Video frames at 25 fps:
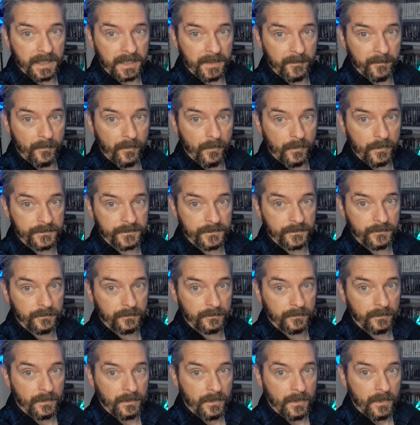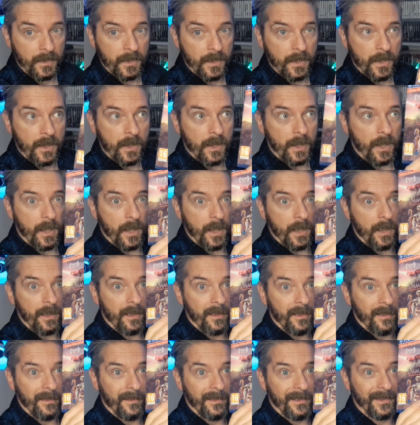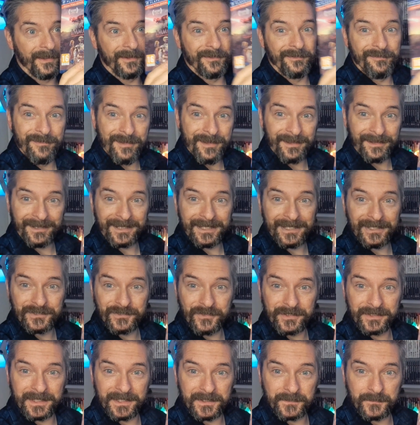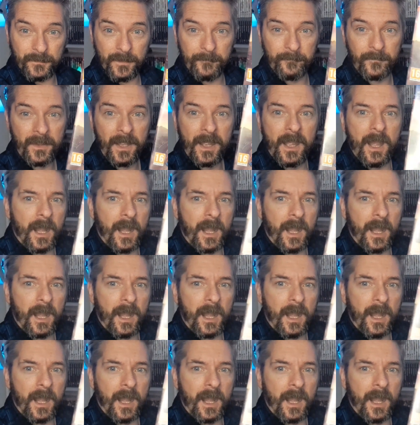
Immortal. I really enjoyed this one.